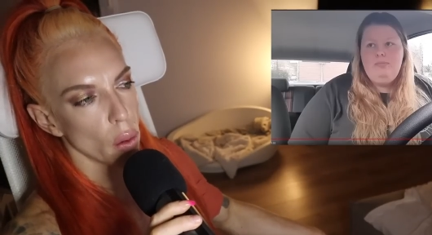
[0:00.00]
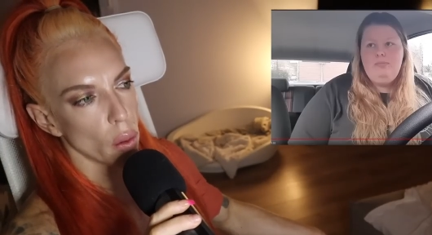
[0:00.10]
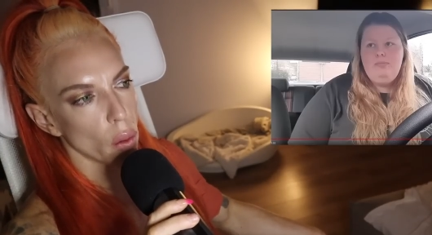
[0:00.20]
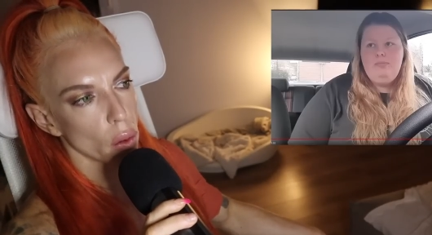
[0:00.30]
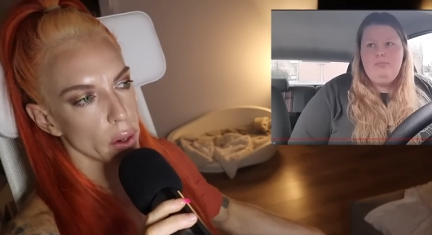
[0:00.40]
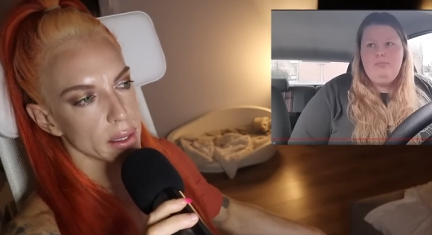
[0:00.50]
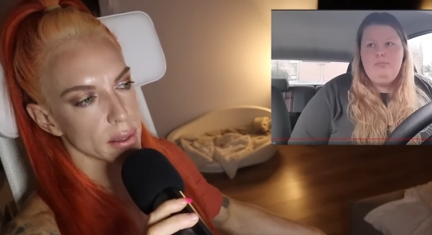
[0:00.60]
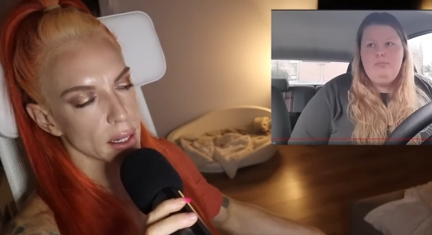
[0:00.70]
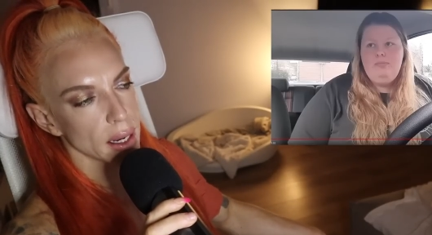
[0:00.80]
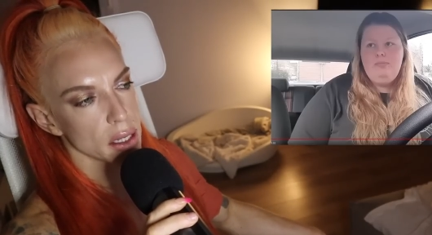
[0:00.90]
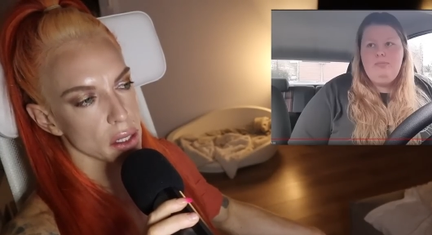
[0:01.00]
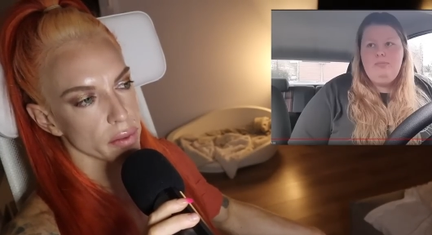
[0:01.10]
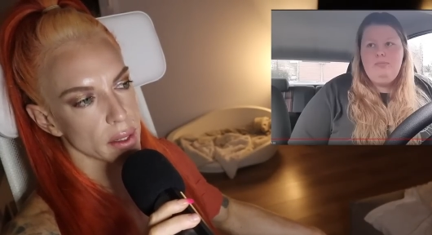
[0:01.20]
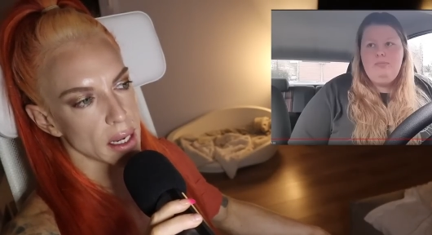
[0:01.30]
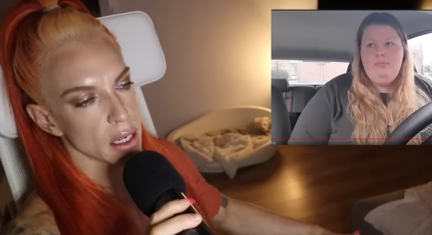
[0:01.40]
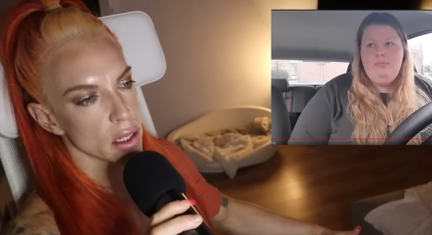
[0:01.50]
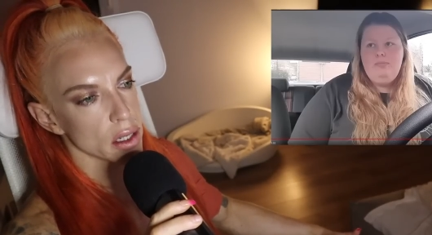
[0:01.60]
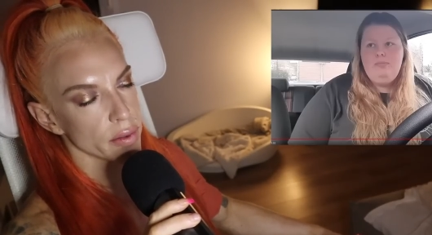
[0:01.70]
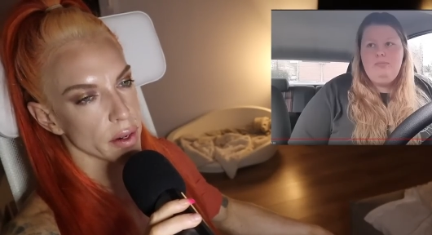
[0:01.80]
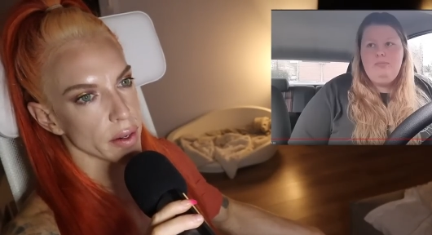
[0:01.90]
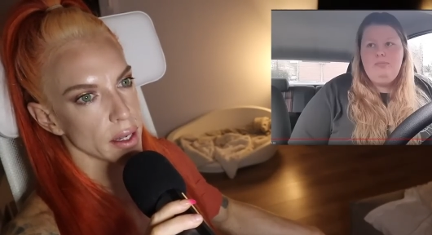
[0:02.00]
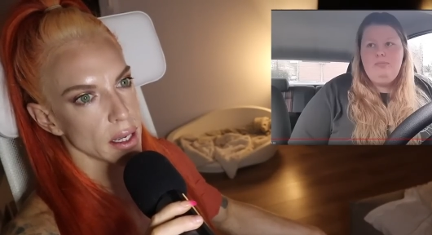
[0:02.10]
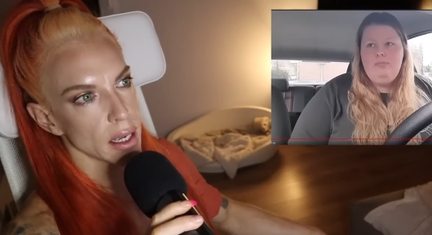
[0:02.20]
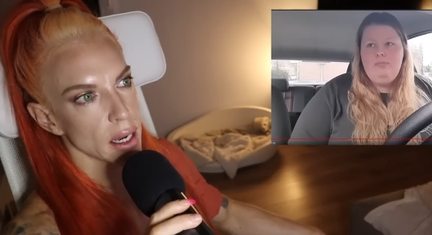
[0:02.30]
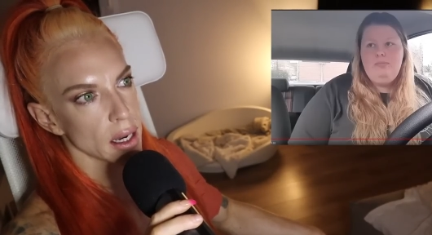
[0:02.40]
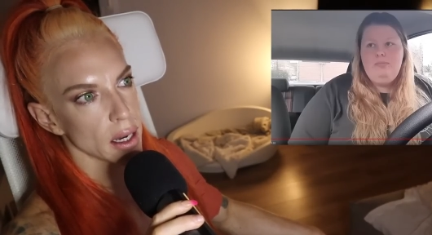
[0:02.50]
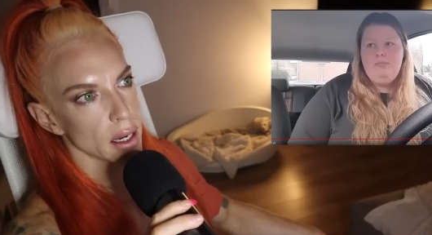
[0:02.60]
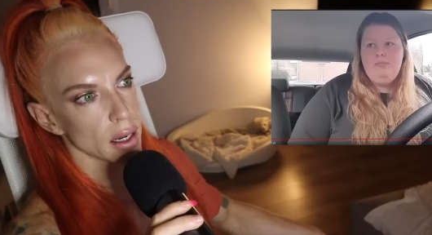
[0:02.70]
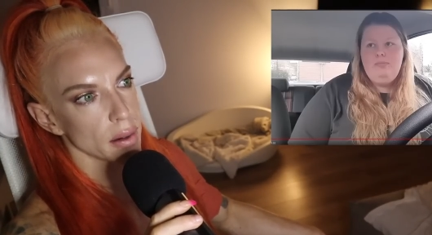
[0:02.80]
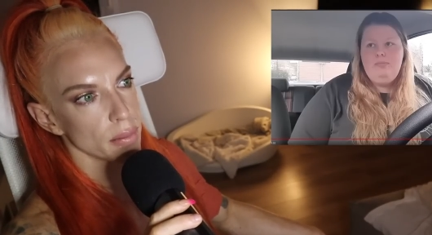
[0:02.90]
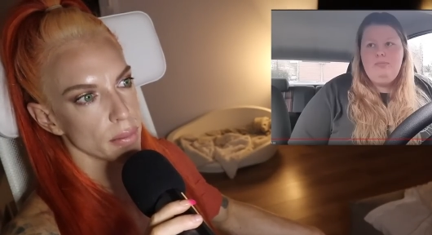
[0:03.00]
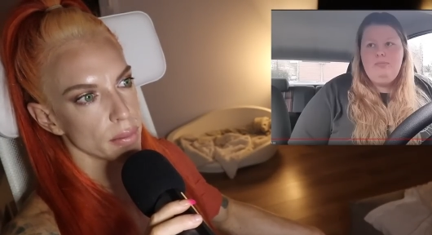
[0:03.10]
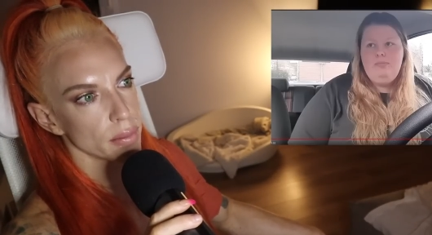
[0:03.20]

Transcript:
Speaker 1: or it's the case of that he's just a very, um,